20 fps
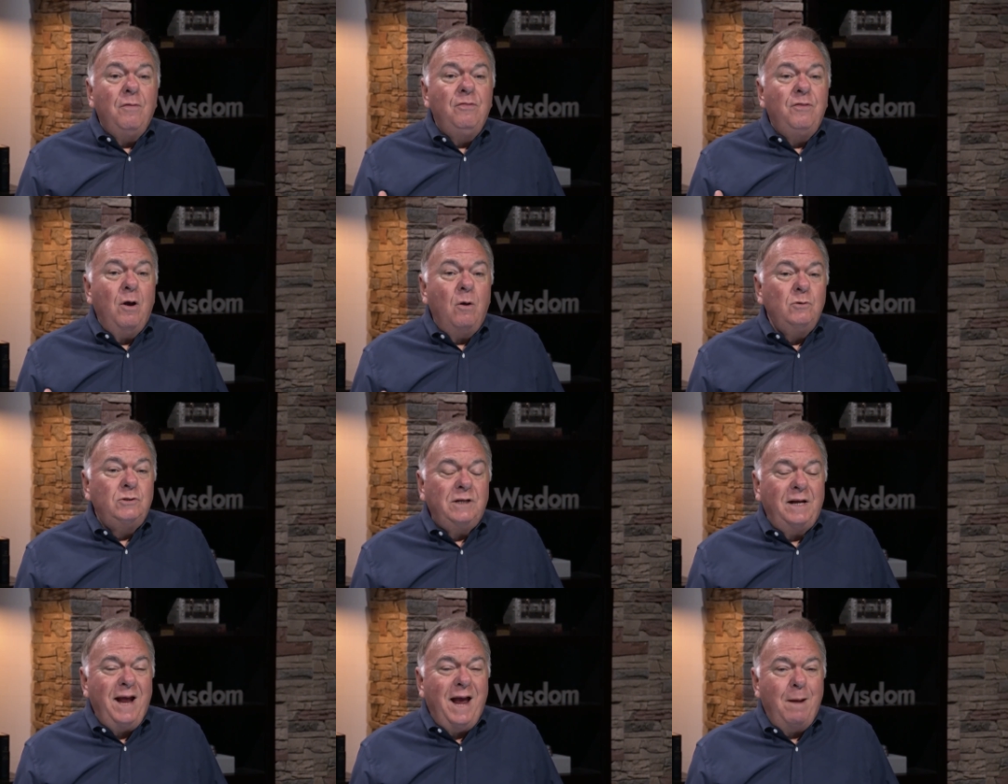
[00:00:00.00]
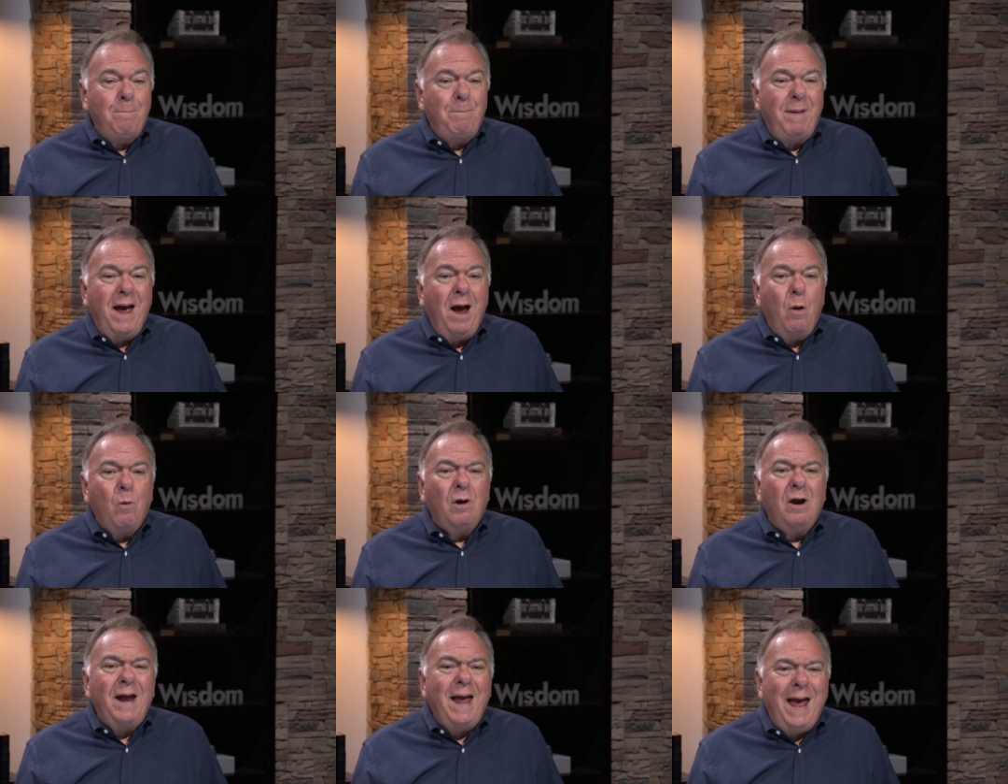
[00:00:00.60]
those that had
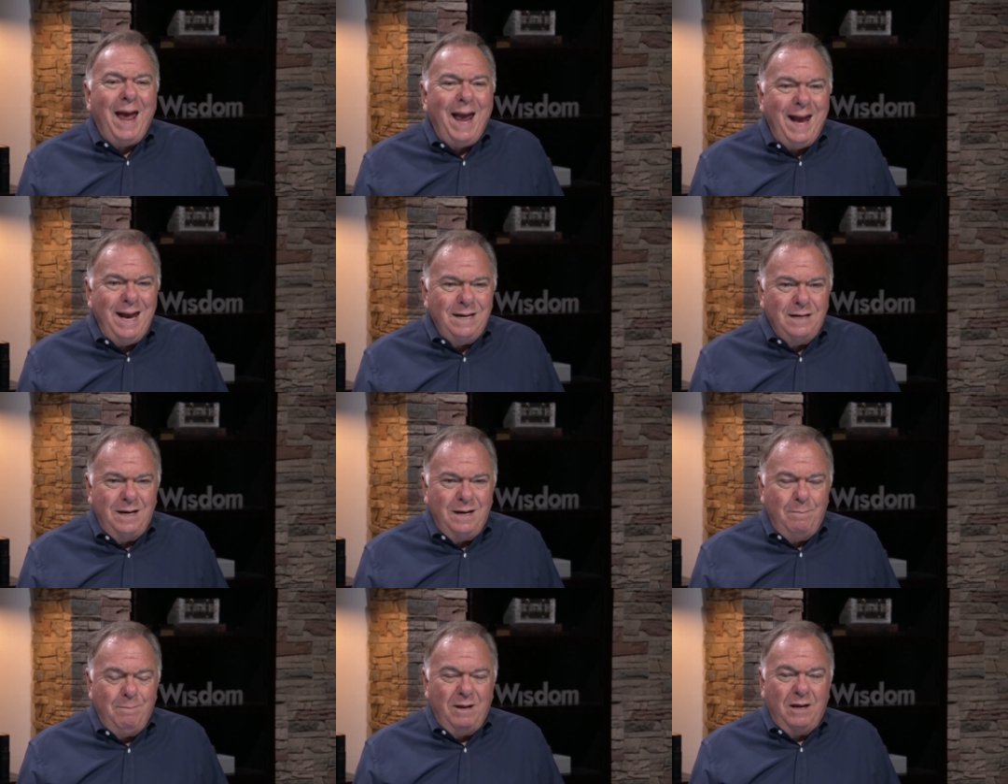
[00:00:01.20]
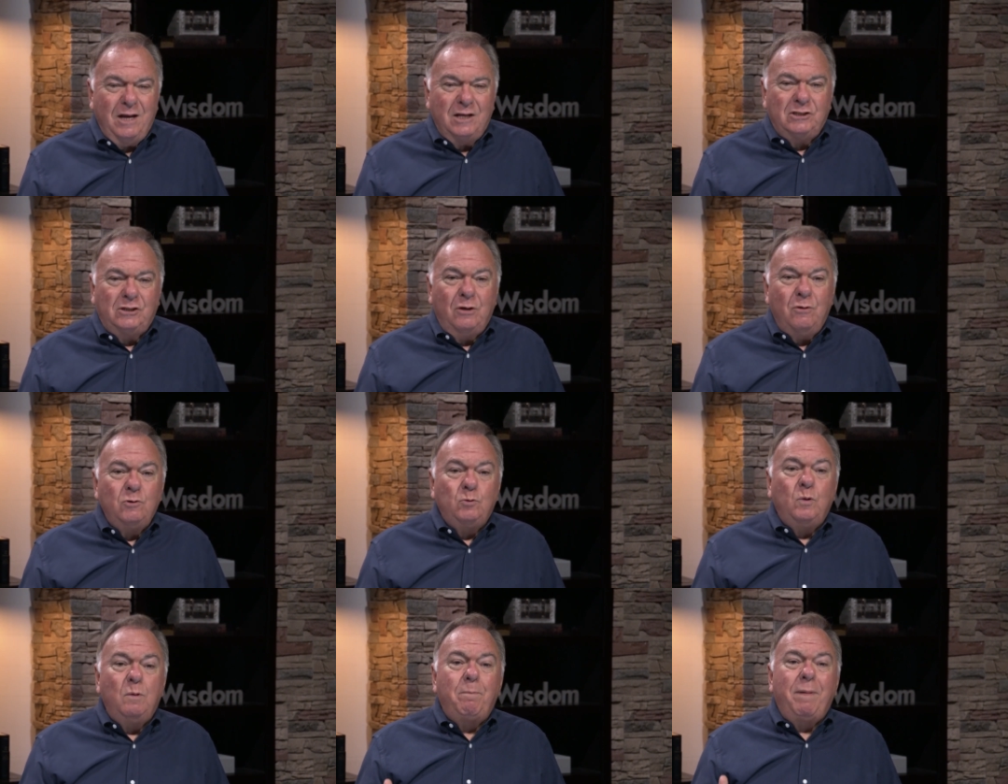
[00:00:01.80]
power hated him because
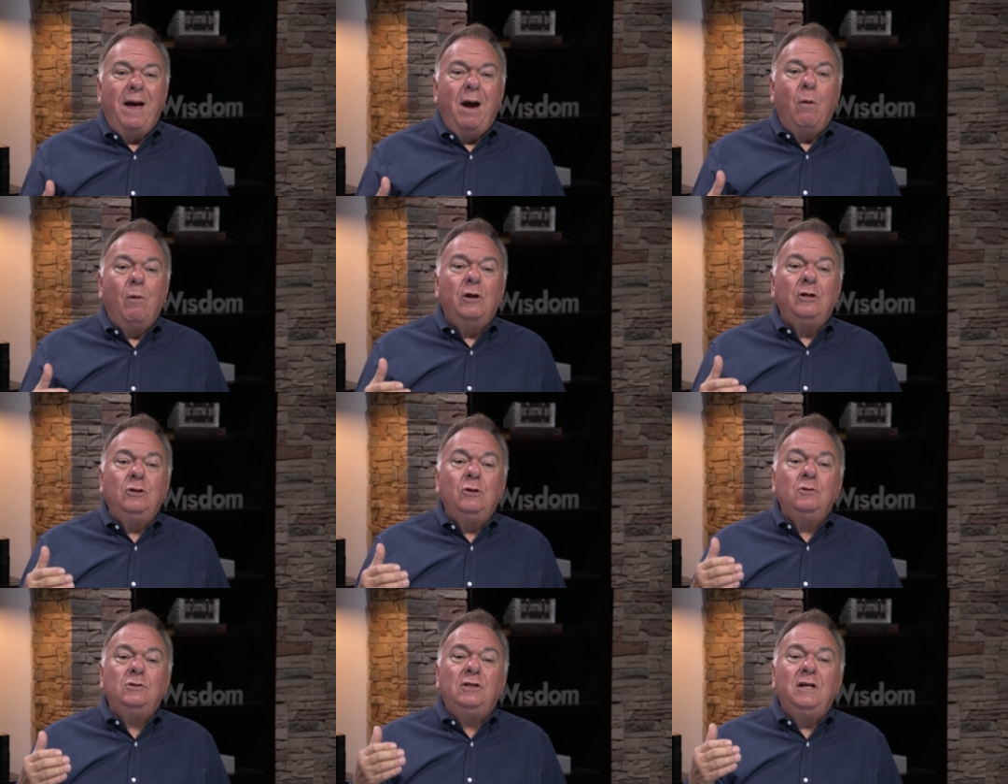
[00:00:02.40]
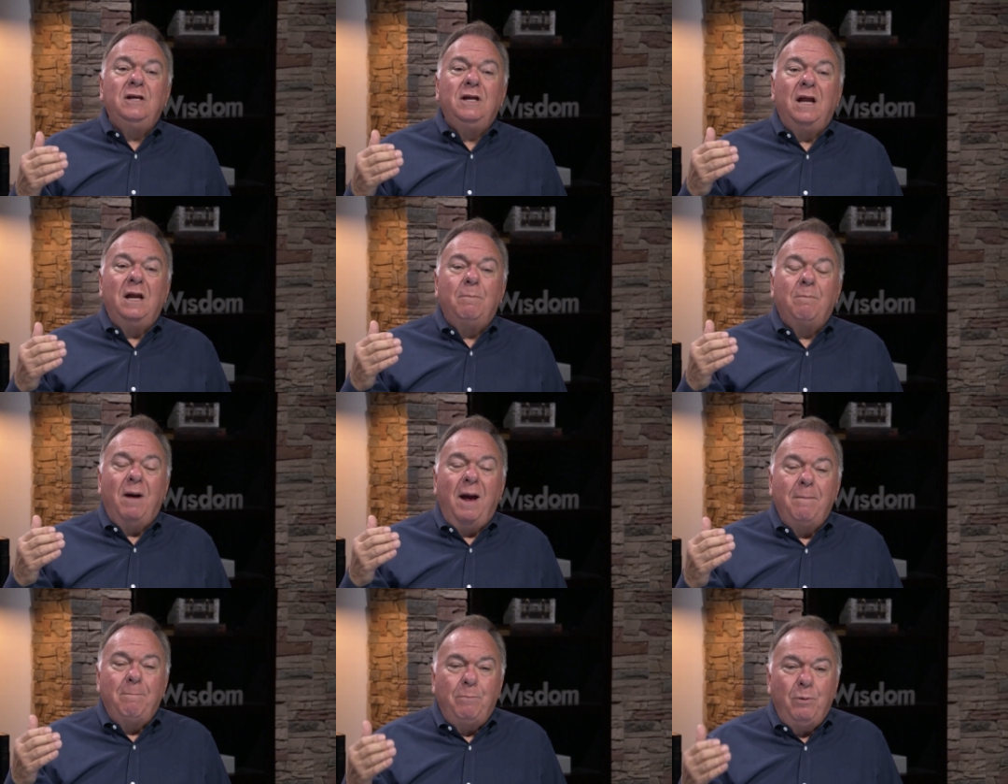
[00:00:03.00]
those with power usually did it
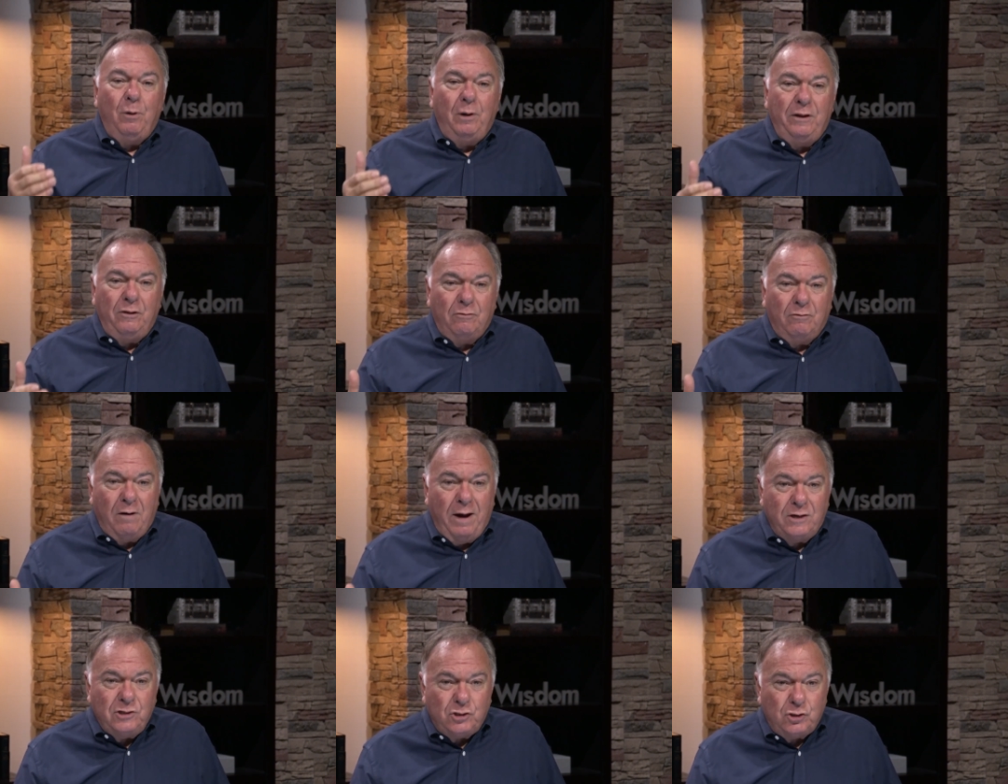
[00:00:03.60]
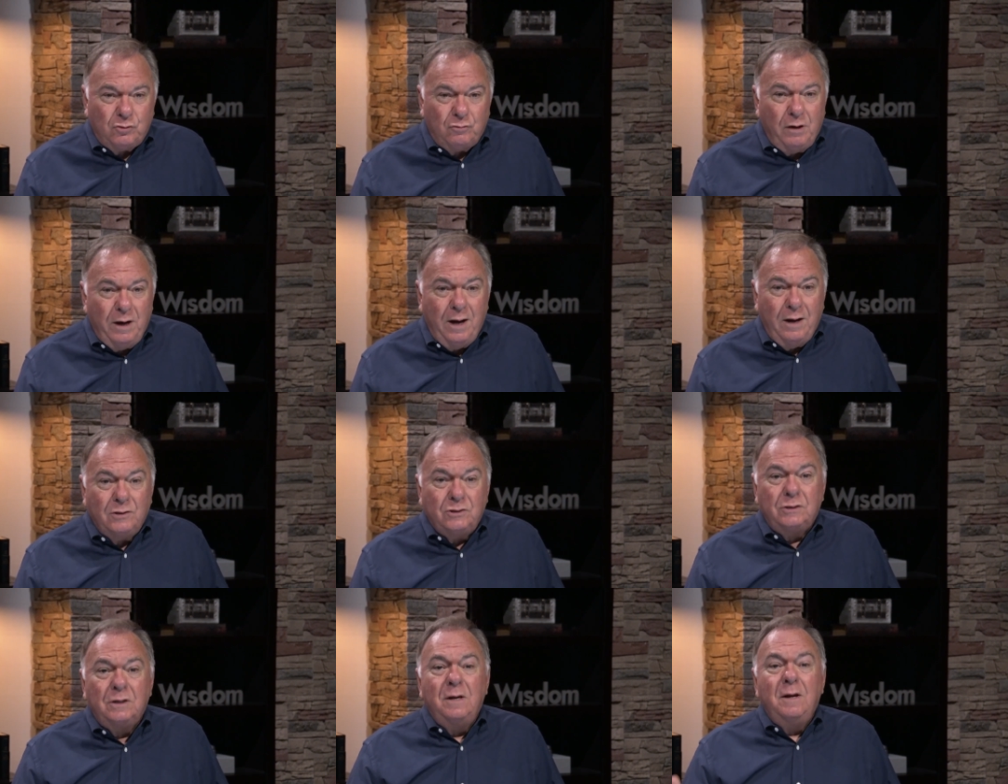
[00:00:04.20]
by pulling the right
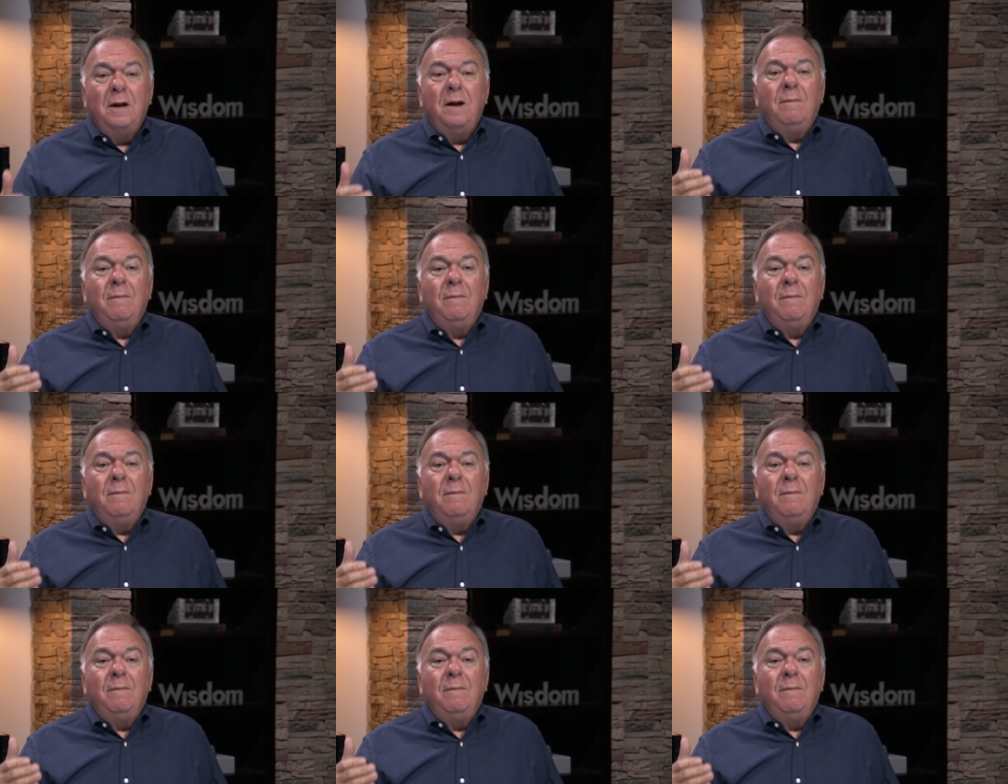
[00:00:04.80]
strings,